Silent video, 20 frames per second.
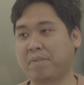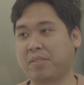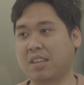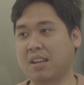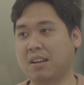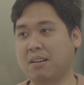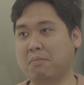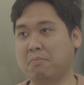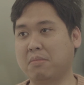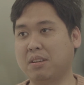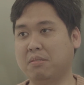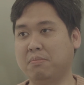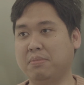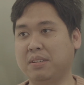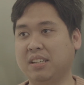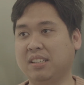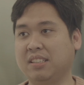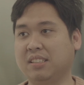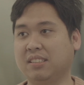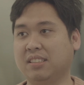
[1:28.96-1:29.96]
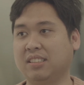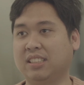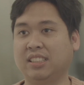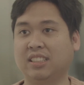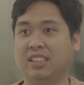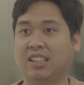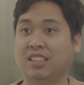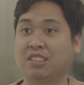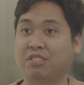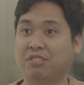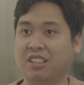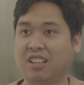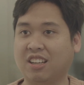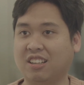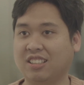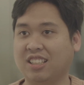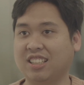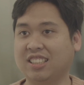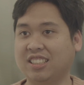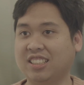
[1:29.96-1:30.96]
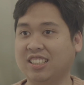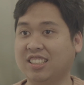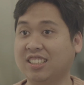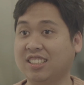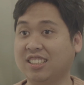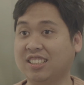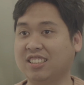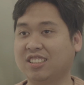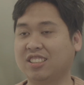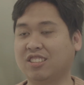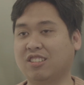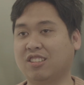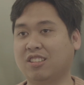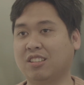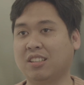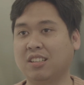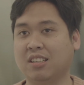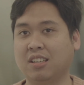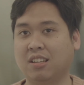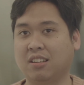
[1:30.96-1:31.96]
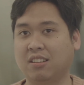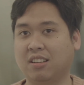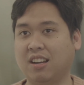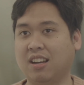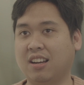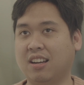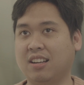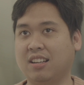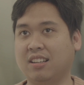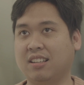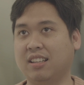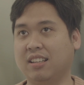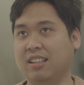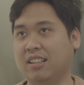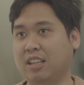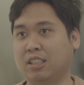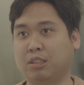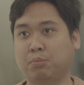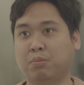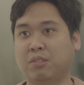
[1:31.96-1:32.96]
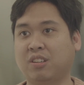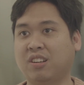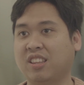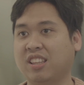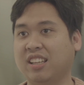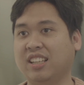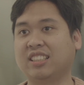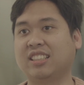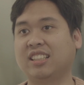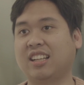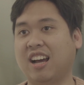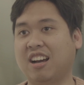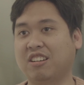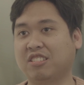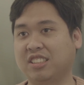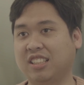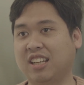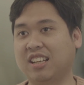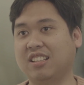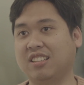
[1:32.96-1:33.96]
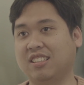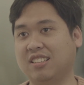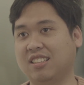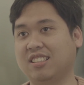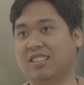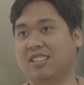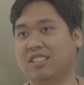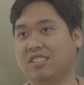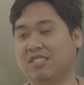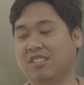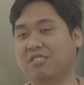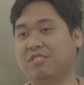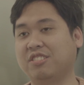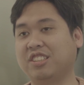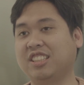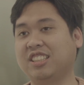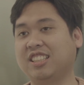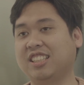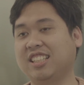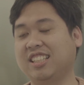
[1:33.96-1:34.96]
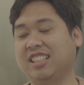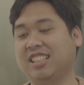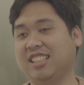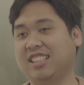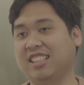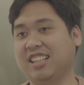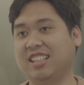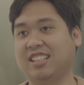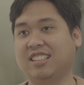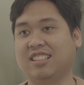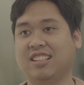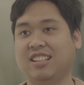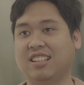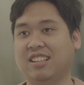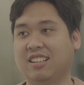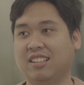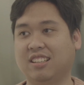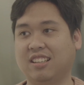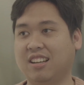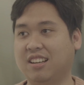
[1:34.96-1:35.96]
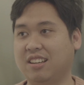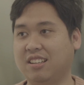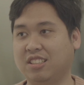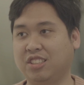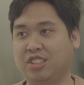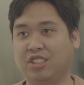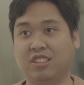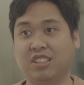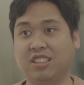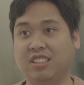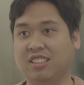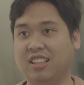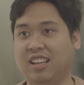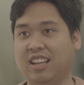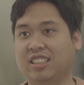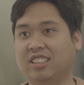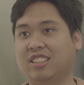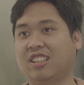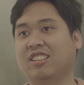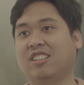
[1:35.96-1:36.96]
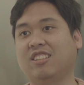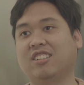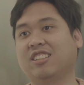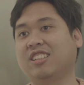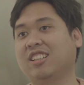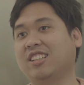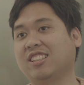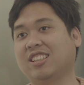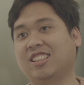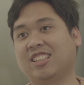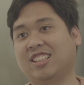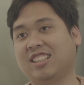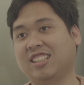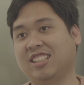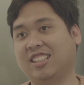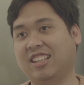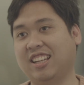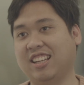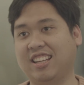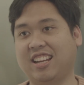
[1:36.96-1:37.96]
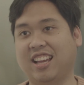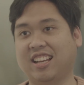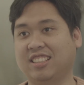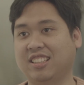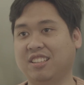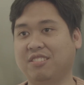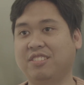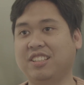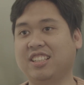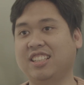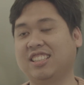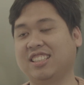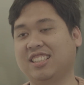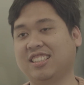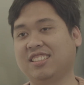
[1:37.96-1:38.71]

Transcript: uh, maybe discuss with our lecturers or uh, explore things outside the university and uh, join extracurricular and activities.